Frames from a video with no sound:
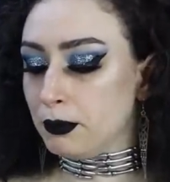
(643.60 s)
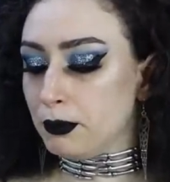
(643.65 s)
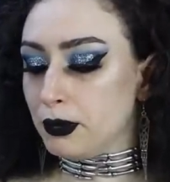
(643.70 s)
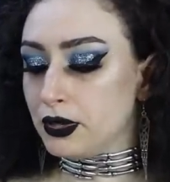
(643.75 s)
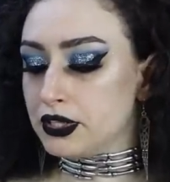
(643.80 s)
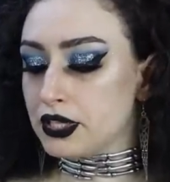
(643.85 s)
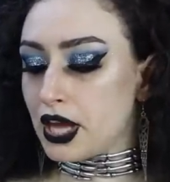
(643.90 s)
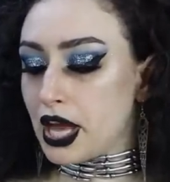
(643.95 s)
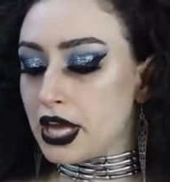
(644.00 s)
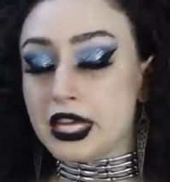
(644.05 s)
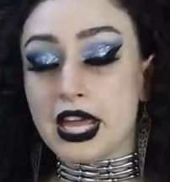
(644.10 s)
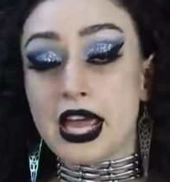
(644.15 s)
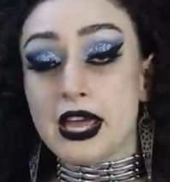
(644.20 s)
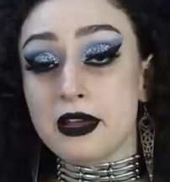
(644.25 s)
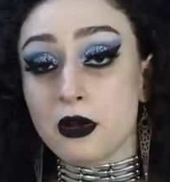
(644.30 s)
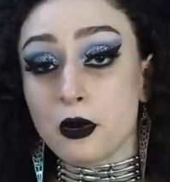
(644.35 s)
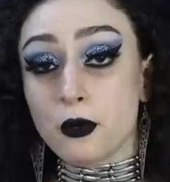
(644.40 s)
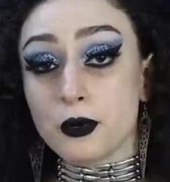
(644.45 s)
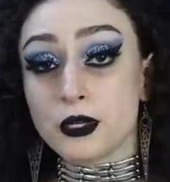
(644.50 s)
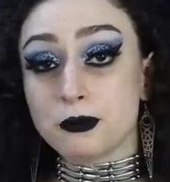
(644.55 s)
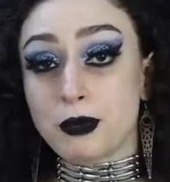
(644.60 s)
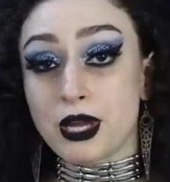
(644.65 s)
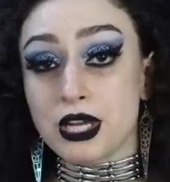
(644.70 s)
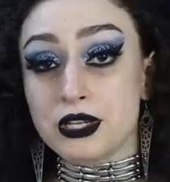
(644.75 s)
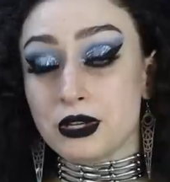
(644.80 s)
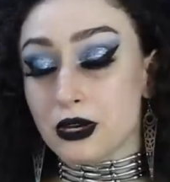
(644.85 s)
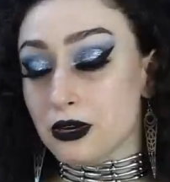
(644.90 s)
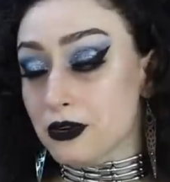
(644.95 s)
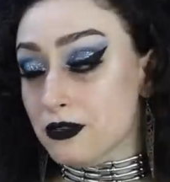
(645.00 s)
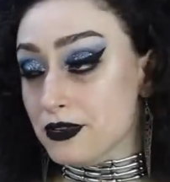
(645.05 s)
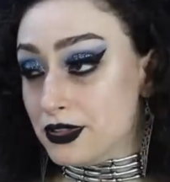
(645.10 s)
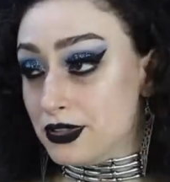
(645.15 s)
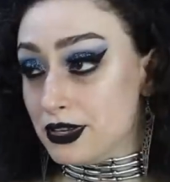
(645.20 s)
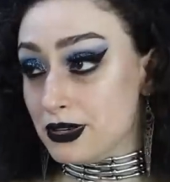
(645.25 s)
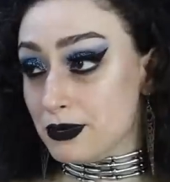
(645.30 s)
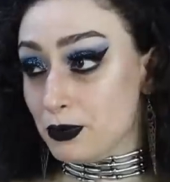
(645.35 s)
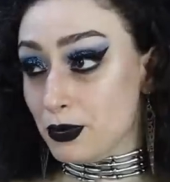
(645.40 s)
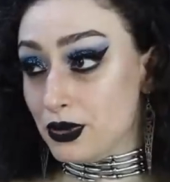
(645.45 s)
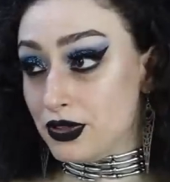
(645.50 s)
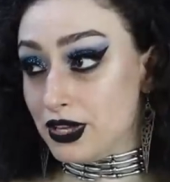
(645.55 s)
But I can always paint over
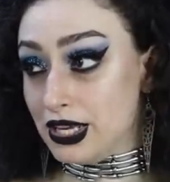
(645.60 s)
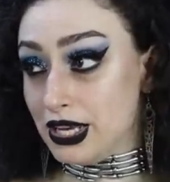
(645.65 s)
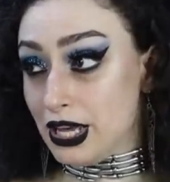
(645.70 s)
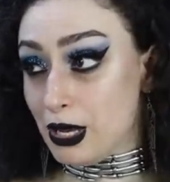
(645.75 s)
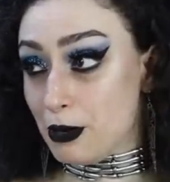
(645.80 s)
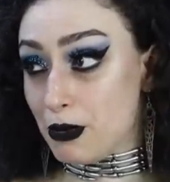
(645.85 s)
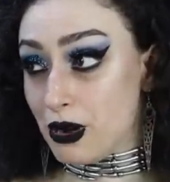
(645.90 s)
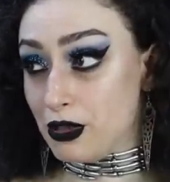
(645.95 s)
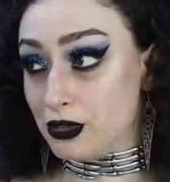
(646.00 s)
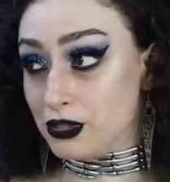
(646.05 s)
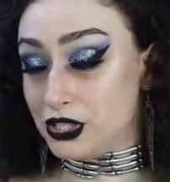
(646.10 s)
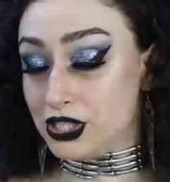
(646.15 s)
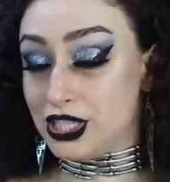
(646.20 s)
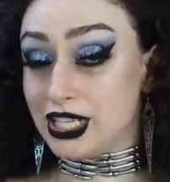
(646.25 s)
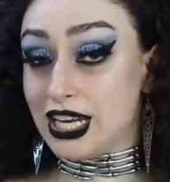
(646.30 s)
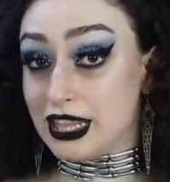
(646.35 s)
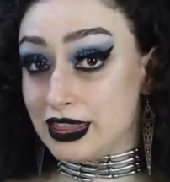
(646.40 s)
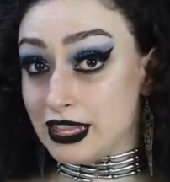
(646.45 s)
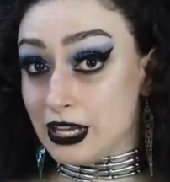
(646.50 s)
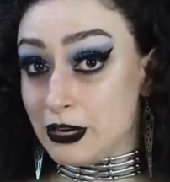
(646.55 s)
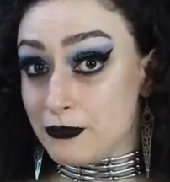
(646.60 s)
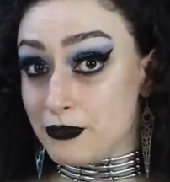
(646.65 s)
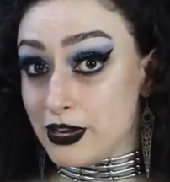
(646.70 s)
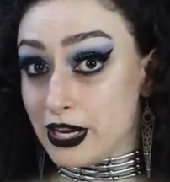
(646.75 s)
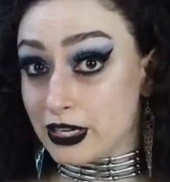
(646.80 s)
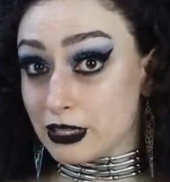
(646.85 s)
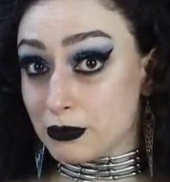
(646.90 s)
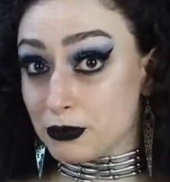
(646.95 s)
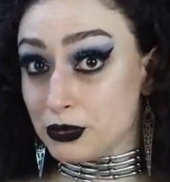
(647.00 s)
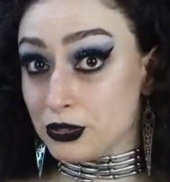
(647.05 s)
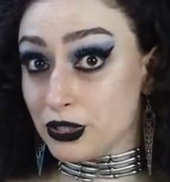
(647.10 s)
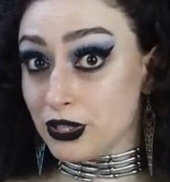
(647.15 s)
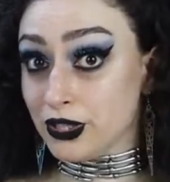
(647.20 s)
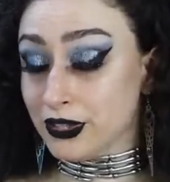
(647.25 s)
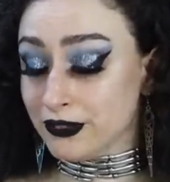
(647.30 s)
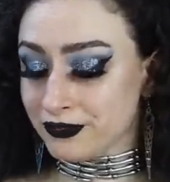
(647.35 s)
them with a nail polish to get that effect, I'm sure.